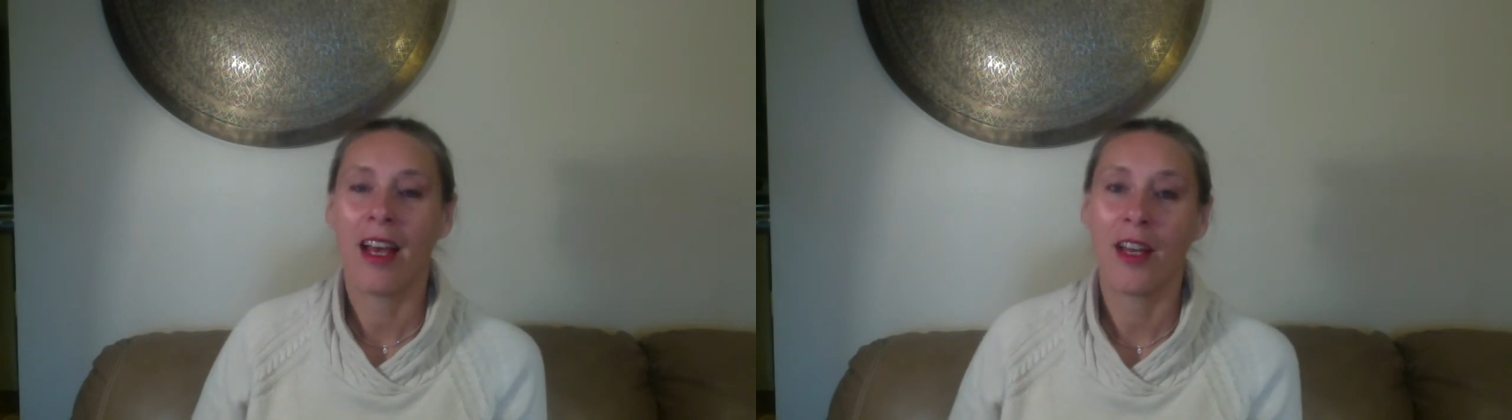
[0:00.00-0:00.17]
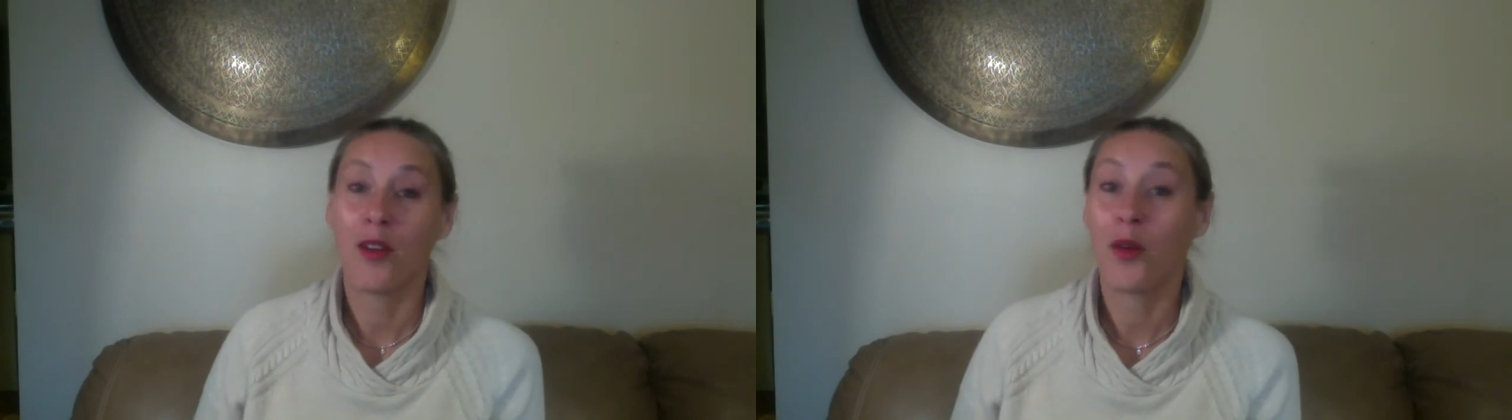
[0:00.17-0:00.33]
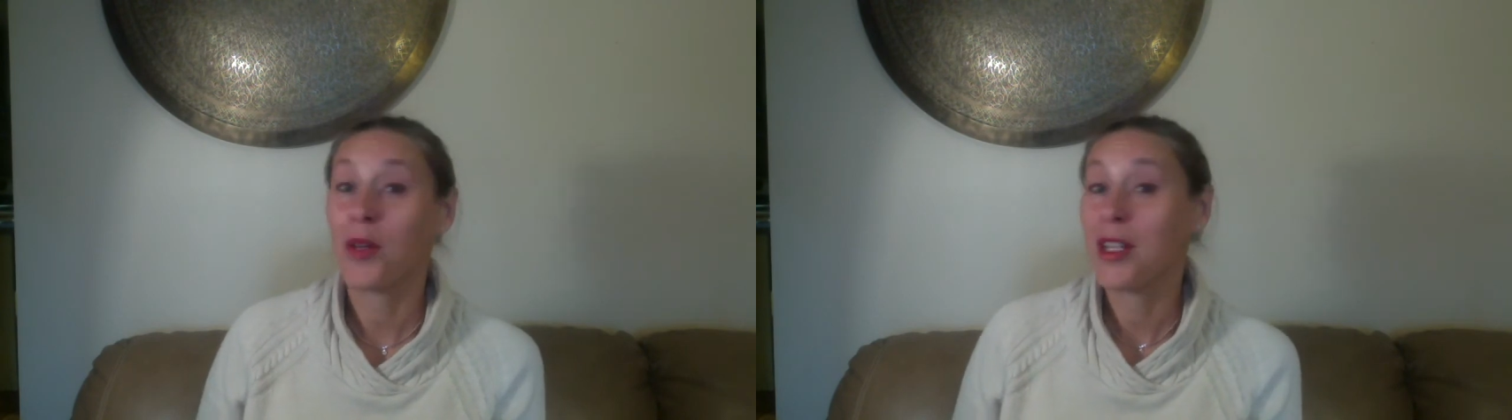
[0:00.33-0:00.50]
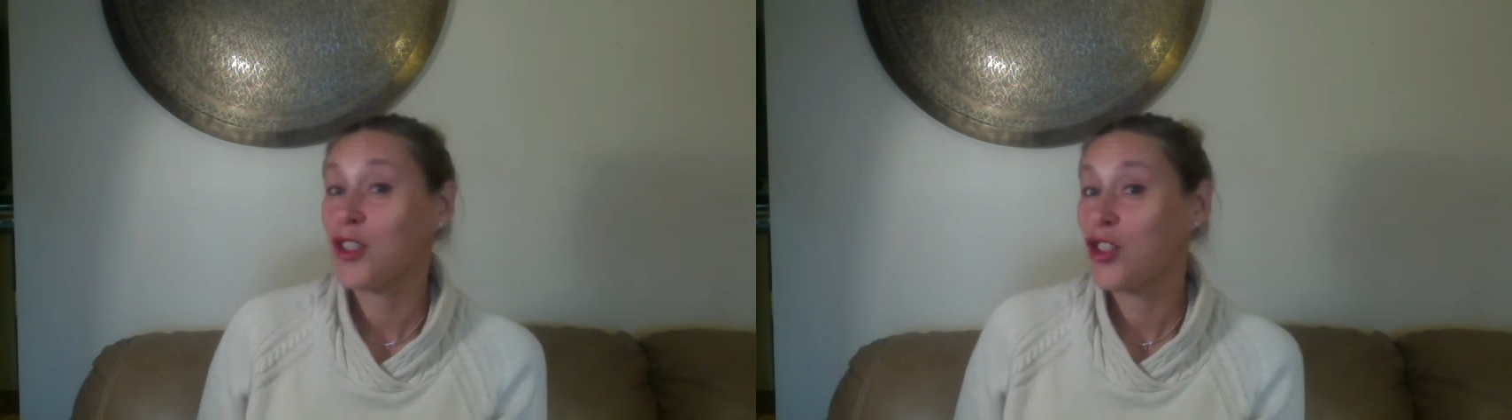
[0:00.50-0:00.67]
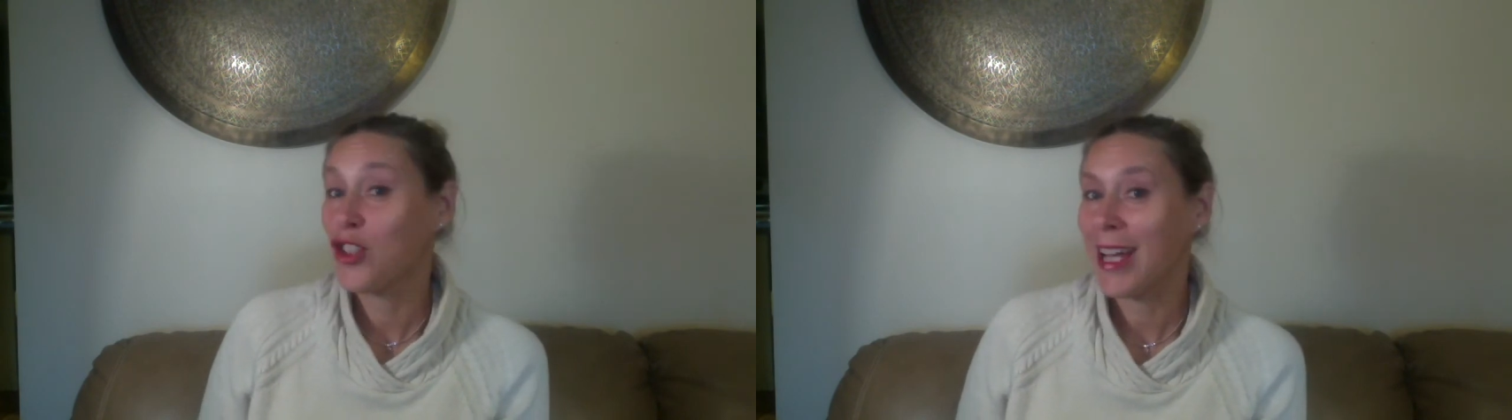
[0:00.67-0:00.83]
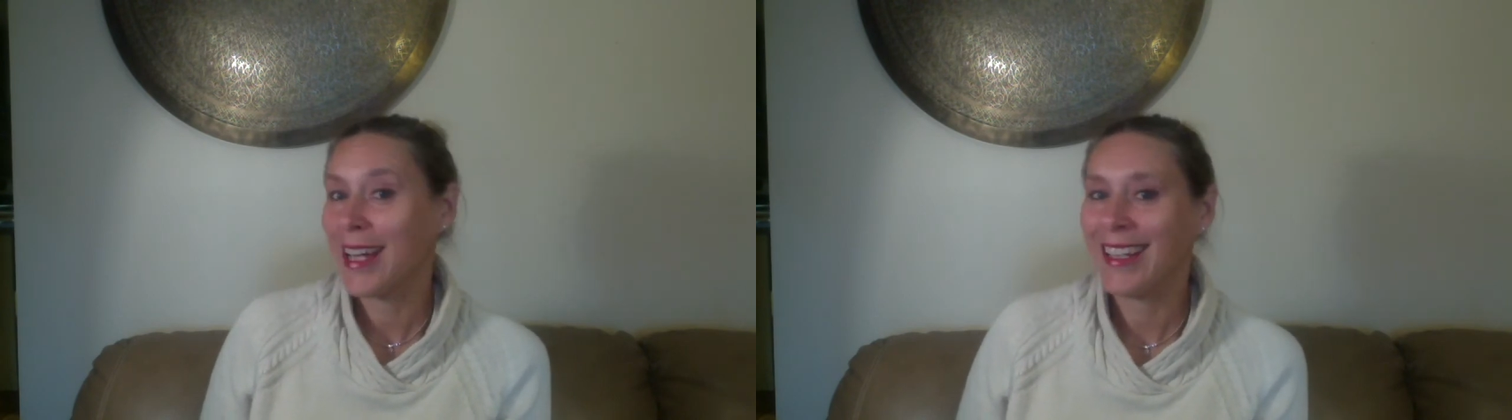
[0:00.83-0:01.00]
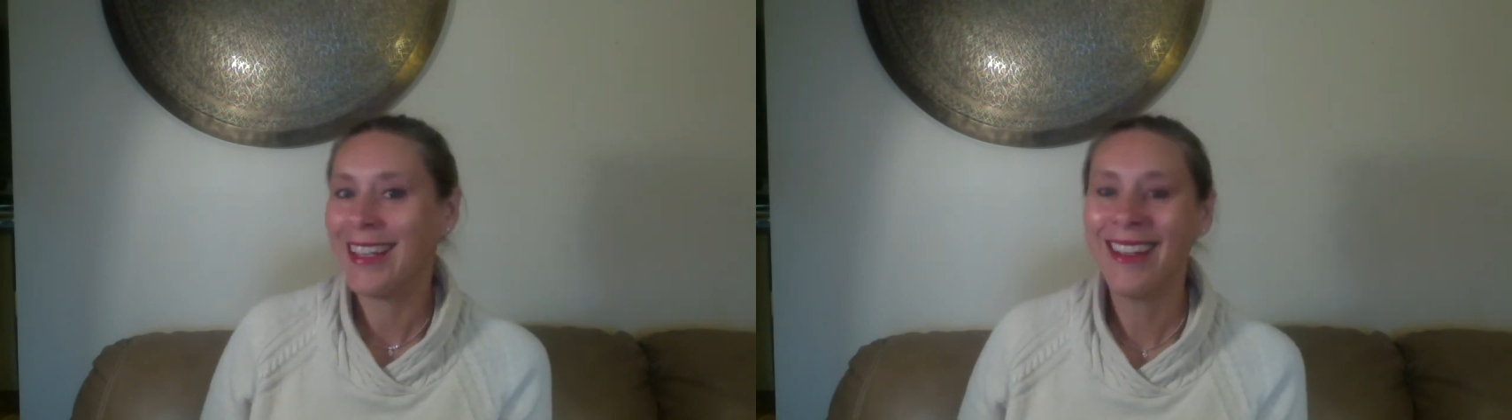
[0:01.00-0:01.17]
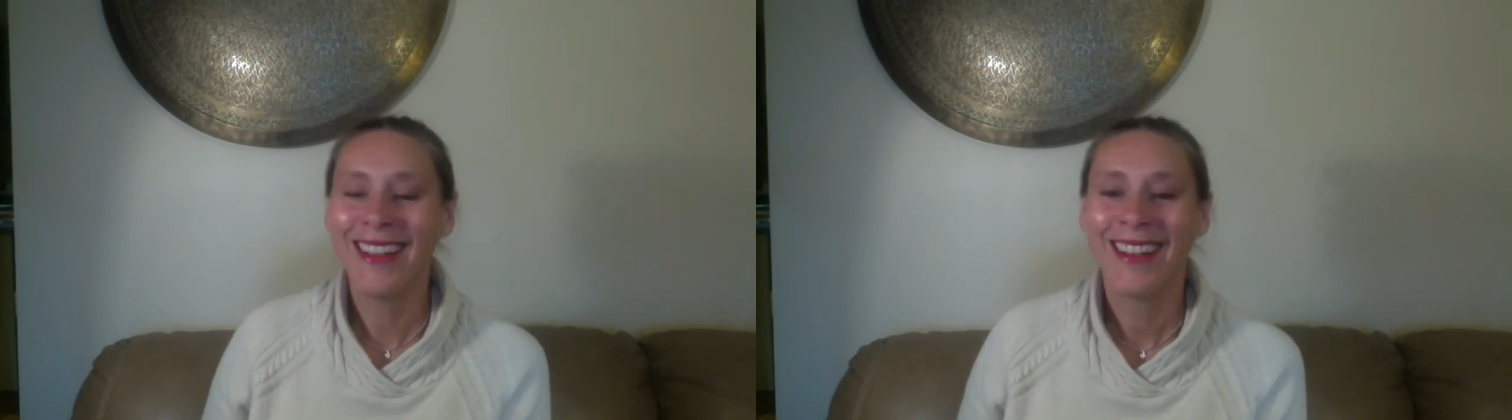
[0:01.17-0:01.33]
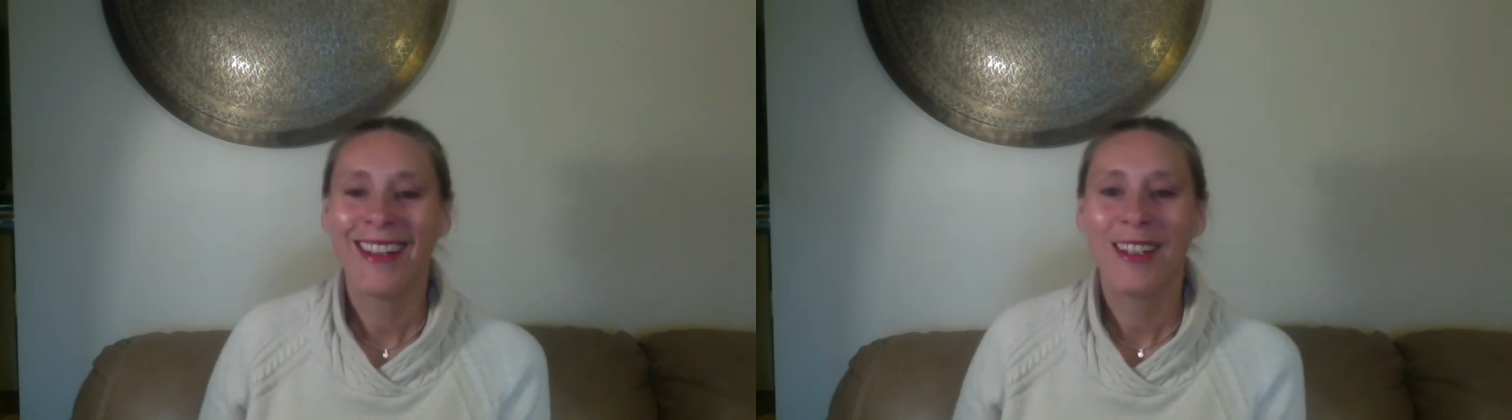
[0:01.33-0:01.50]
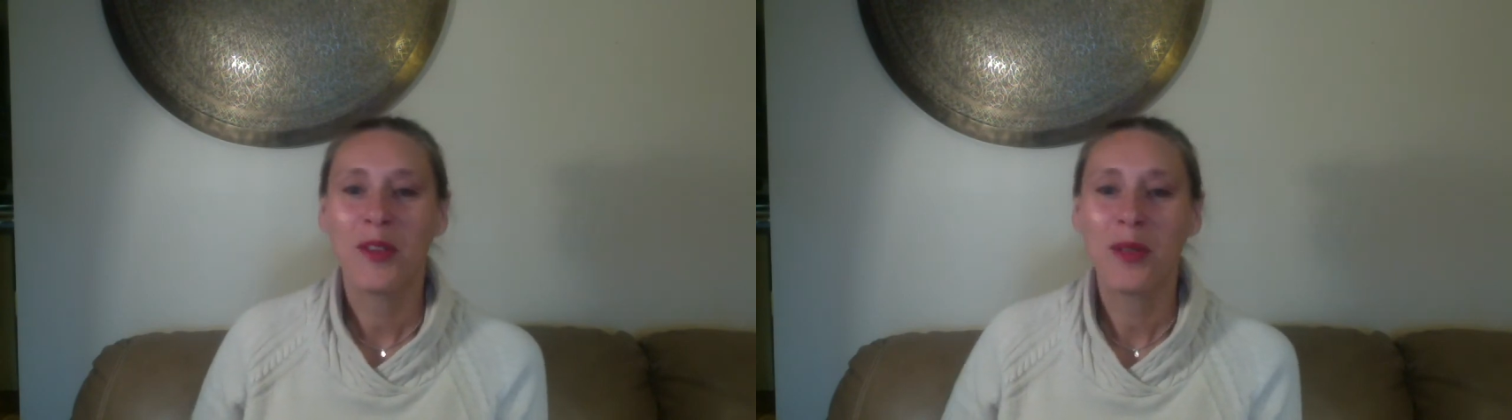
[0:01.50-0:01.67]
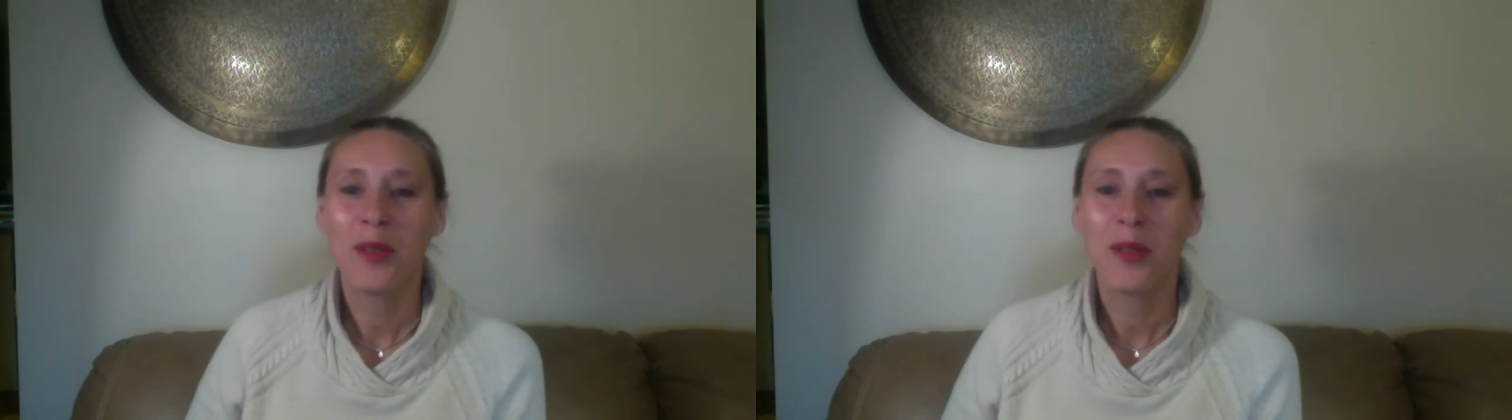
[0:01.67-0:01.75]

known as Jenny, who